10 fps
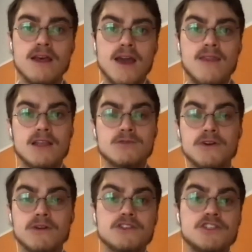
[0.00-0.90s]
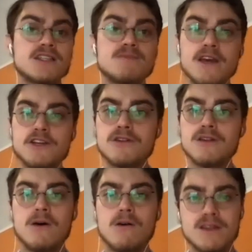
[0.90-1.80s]
and that's where you'll just make sure that
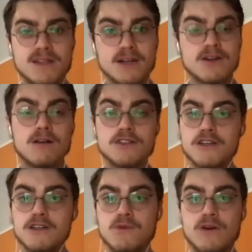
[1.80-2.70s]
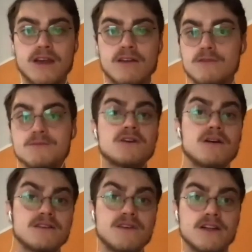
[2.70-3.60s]
all of the technology is working from start
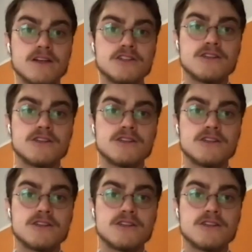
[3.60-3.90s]
to finish.